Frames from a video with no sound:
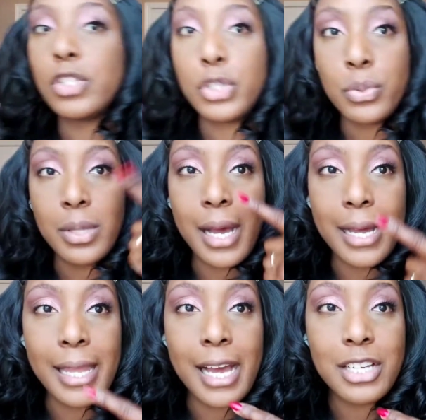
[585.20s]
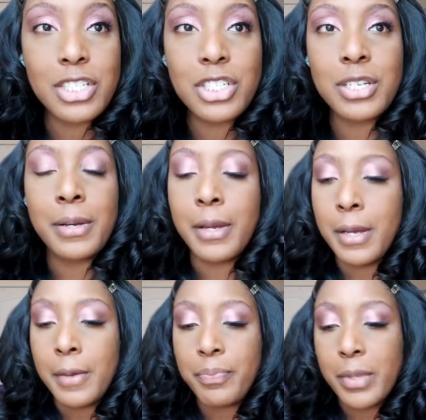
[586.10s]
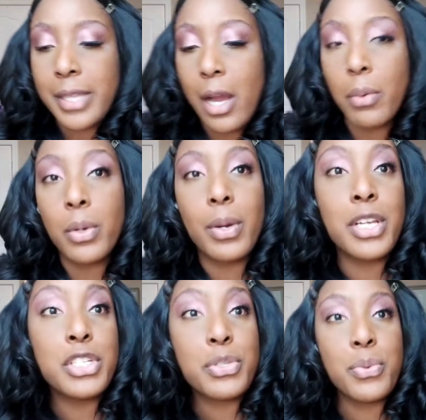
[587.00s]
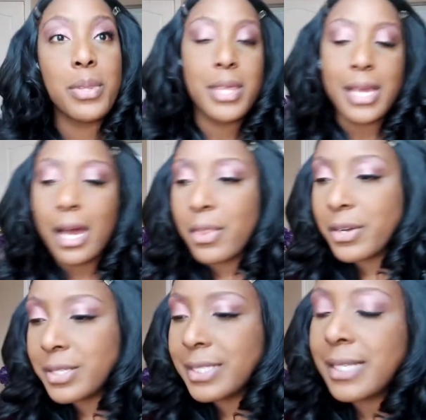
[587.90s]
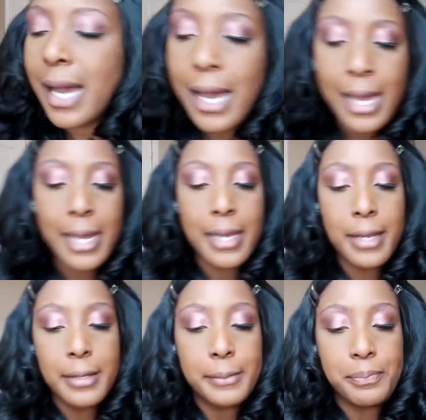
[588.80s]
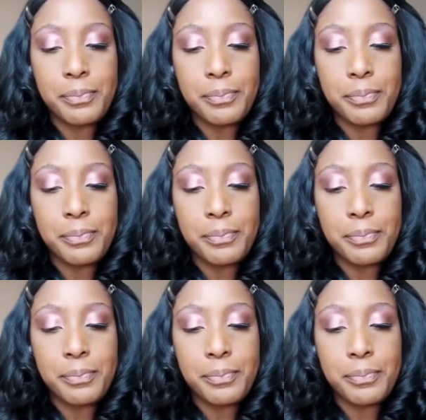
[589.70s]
to the eyelash. Now we're going to do the other side.